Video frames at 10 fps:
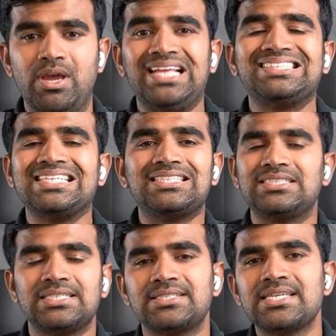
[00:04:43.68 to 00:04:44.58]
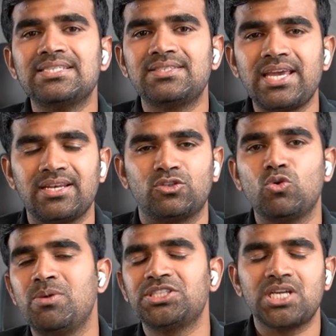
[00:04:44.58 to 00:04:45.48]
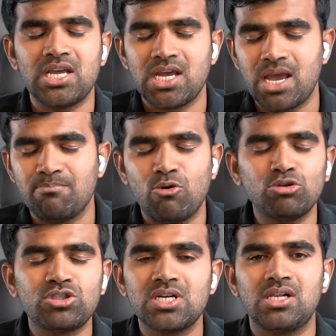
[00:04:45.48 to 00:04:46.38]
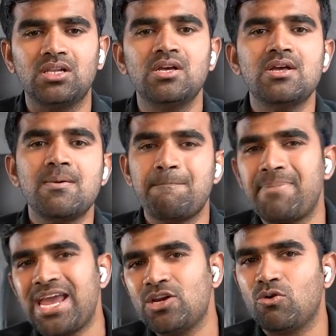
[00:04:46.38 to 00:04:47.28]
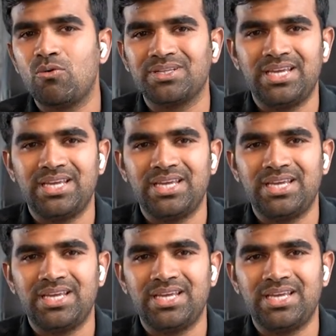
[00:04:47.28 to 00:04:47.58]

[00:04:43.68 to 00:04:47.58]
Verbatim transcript: it's just insane. Too much emotional pain over